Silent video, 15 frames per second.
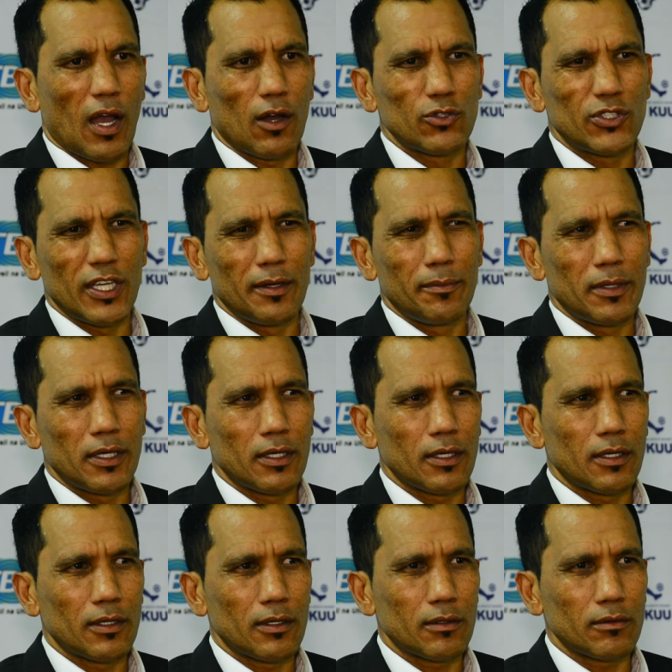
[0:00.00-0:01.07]
Our team
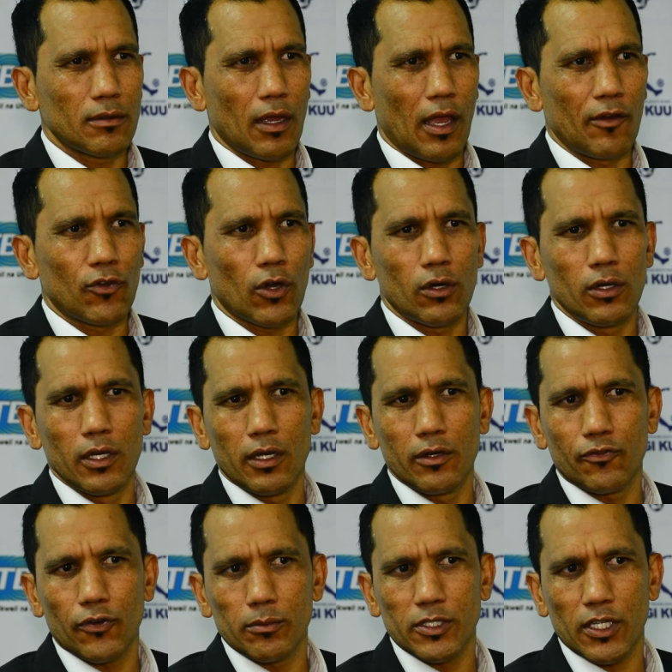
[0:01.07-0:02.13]
have got to
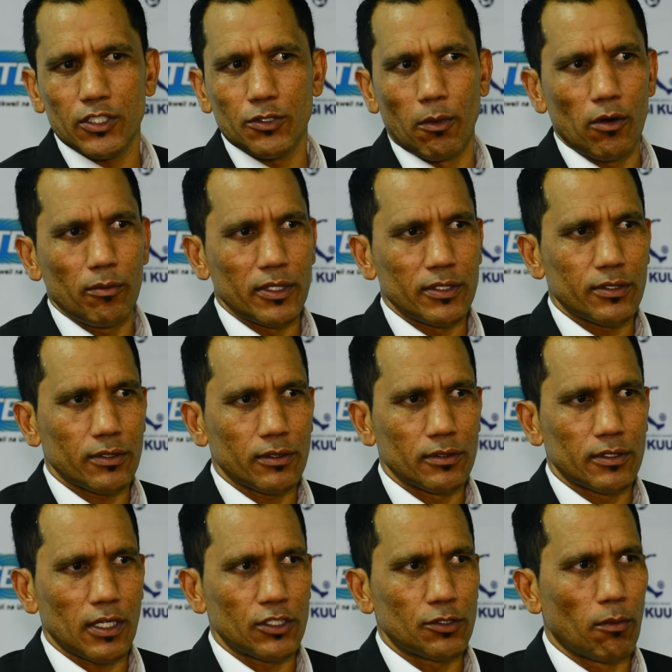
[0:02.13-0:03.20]
learn from such moments,
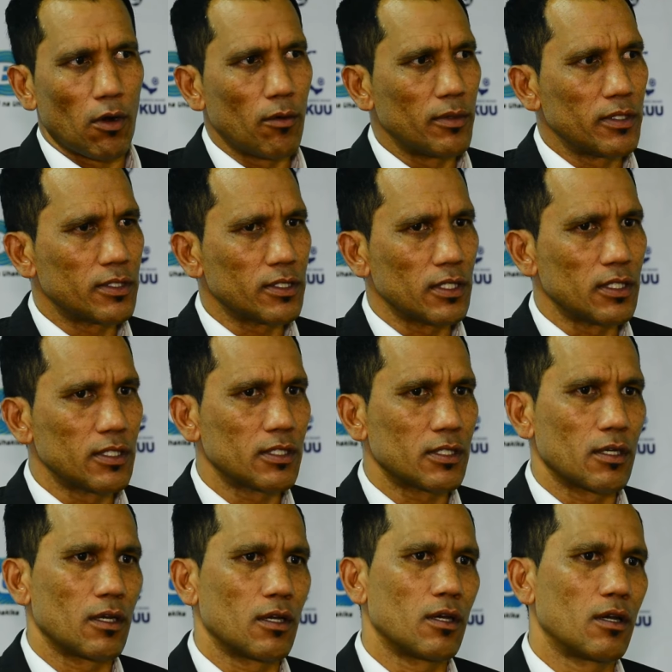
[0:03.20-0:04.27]
and such moments is
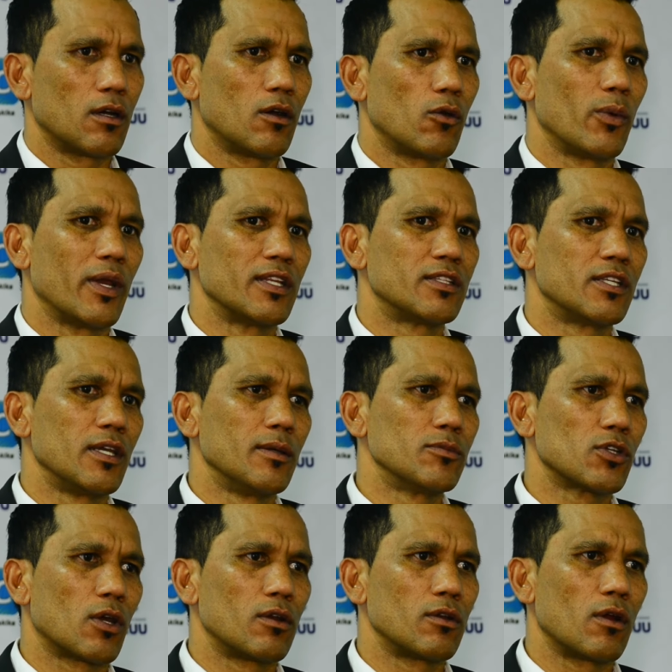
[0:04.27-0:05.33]
where
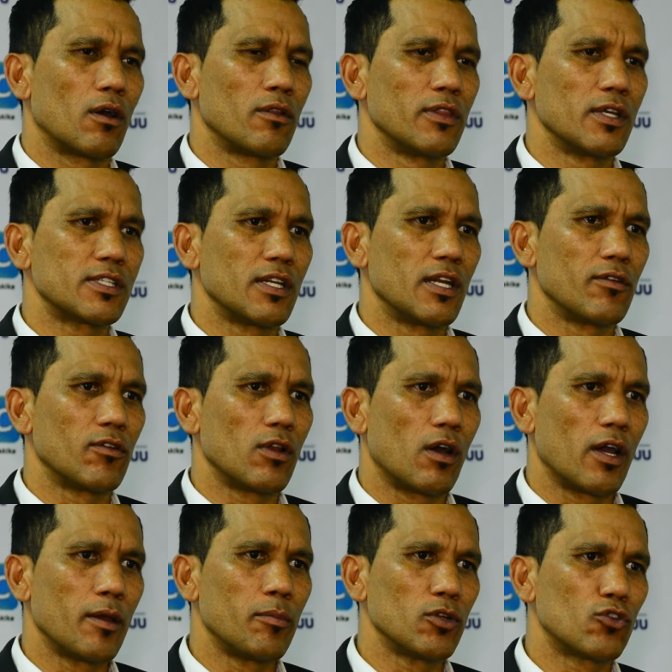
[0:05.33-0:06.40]
teams on this level
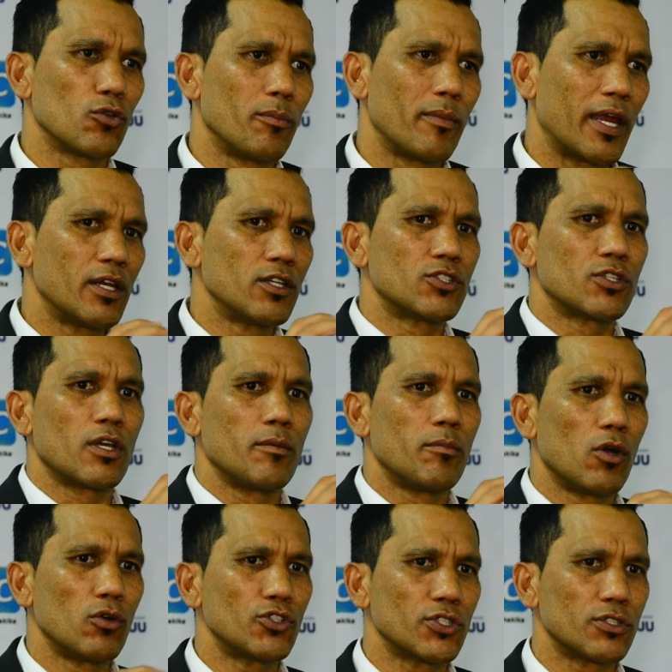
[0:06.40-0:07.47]
are able to manage the
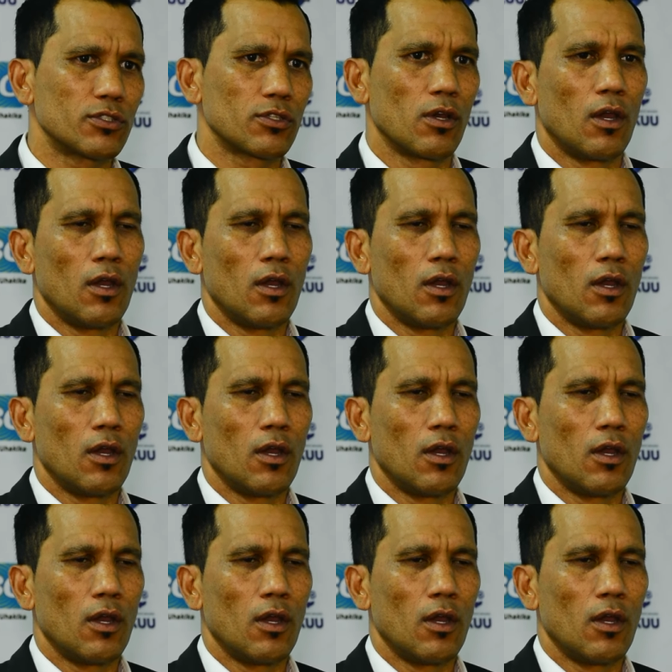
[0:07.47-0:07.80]
emotions,